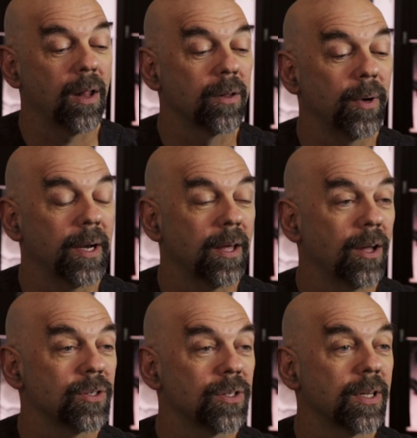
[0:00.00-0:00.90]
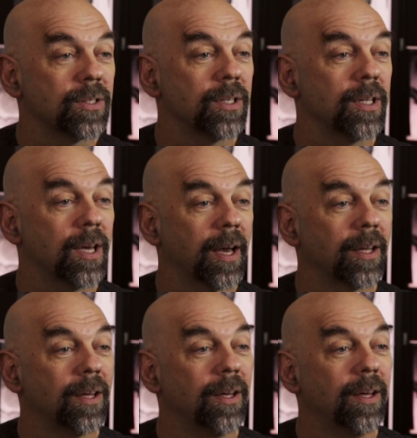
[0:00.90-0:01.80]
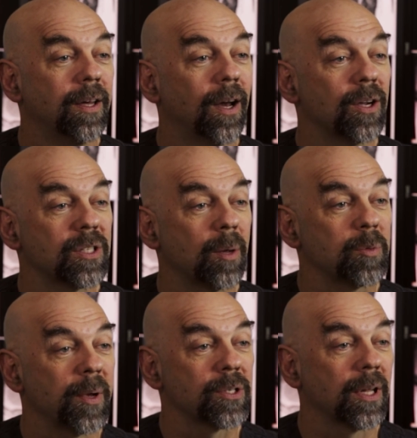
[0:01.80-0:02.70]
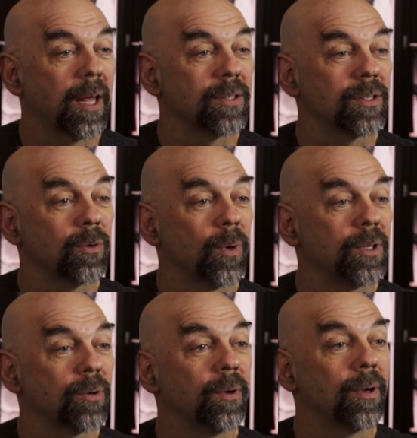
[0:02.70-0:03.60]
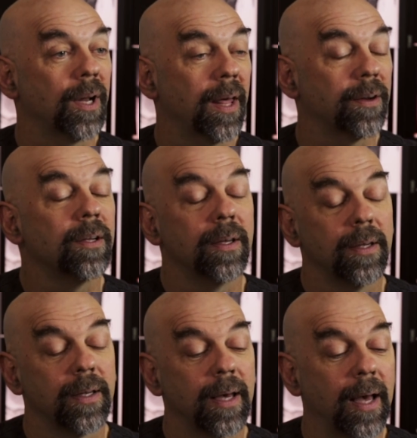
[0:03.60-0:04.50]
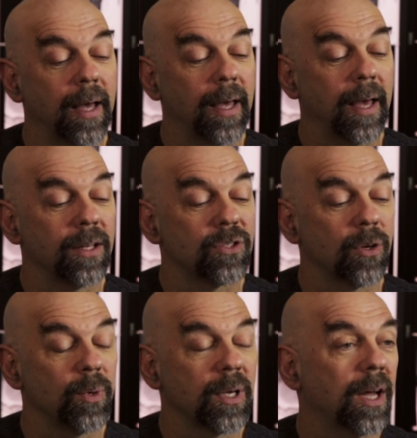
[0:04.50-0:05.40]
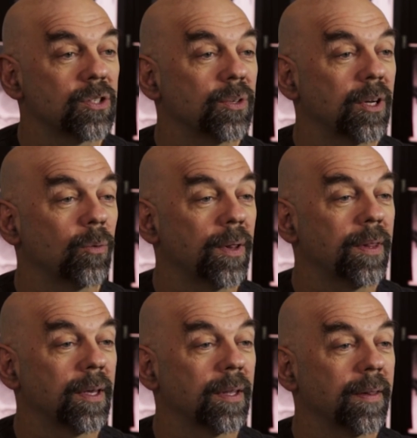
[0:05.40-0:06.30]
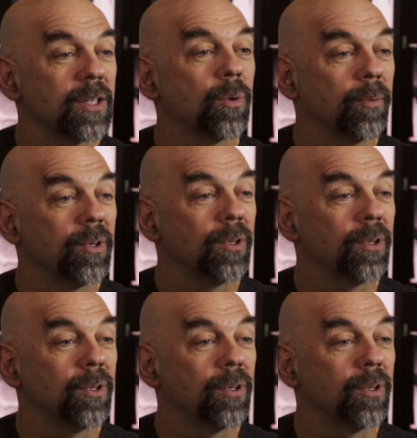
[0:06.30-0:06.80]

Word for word: All the radiologists at CDI are subspecialized to one degree or another, uh, and so we concentrate on one thing and that's what we